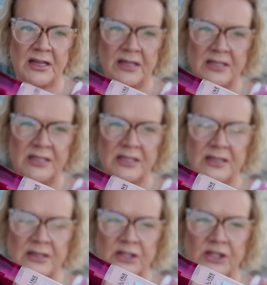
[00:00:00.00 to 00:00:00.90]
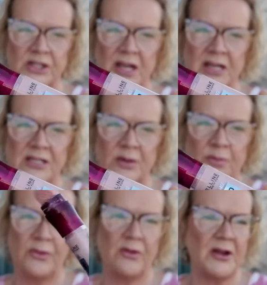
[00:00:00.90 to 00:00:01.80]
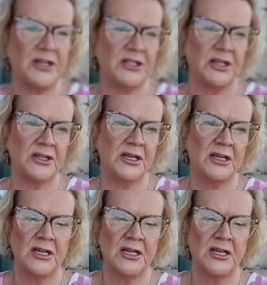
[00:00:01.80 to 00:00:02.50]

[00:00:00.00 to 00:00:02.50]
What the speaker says: and it is in the shade Brighten,